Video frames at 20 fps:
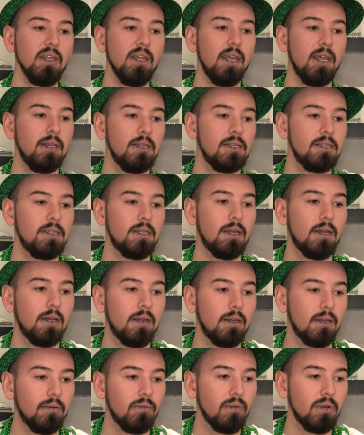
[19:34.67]
and
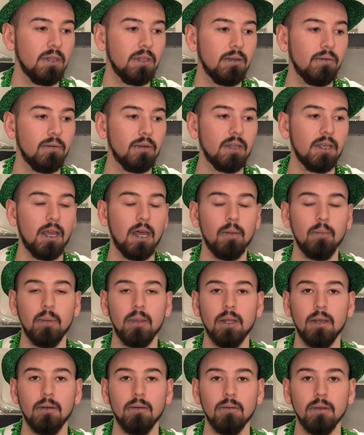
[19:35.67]
really, really help
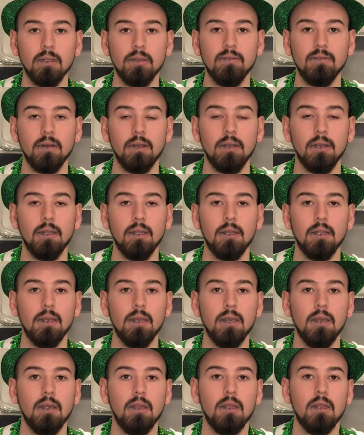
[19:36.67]
it out, really fund it,
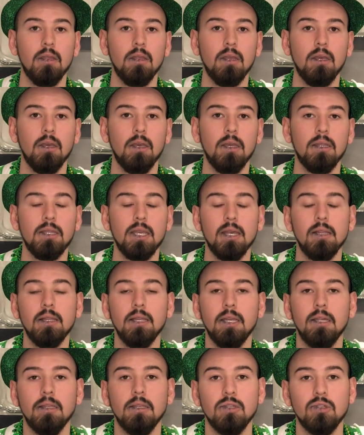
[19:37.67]
hit that
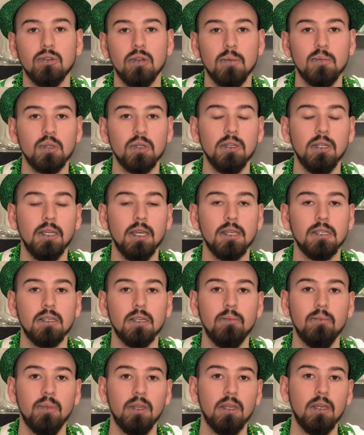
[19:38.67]
link in the description. You guys
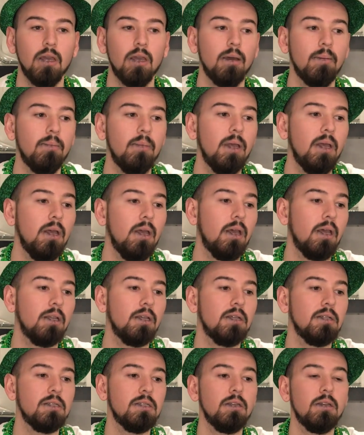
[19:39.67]
can become
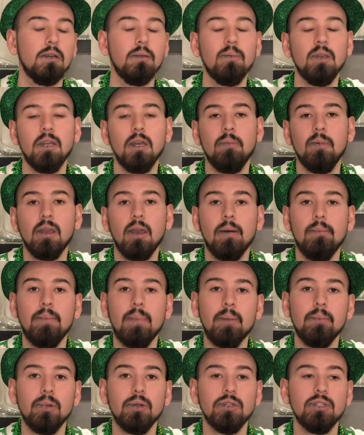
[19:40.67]
and consider becoming a
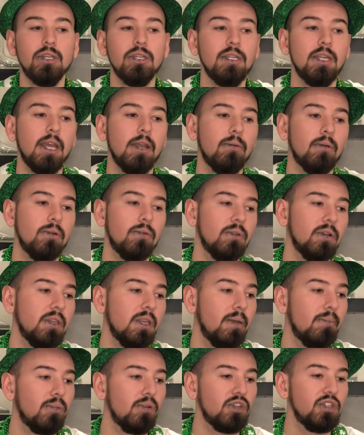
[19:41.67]
member today. Would
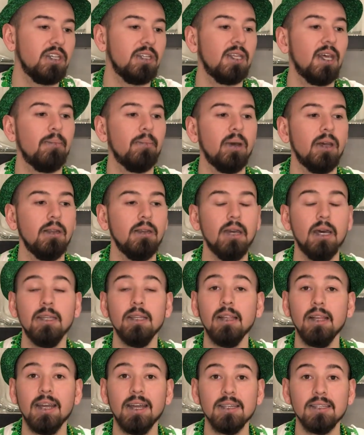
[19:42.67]
really appreciate that. But
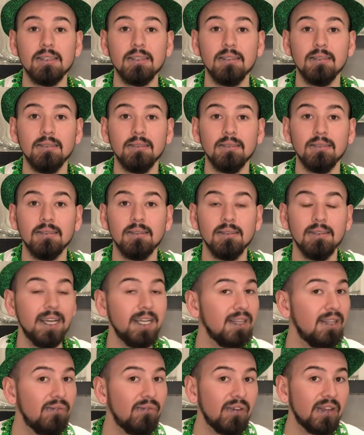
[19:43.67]
nonetheless,
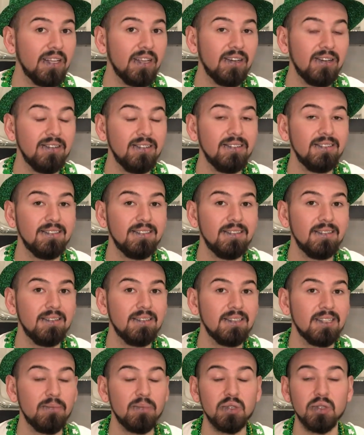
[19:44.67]
like the video,
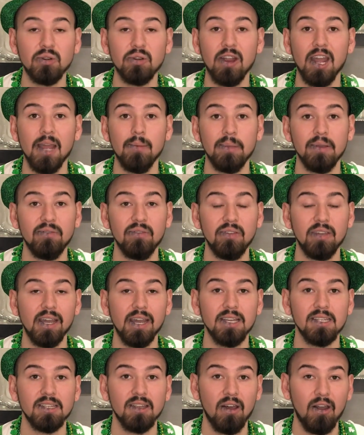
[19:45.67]
subscribe if you
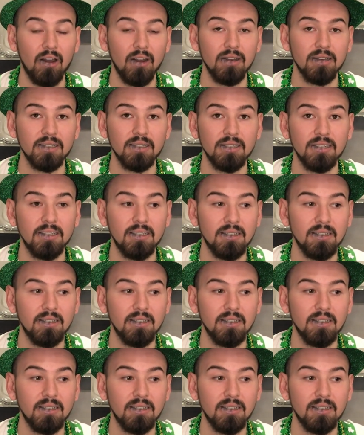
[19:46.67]
guys aren't.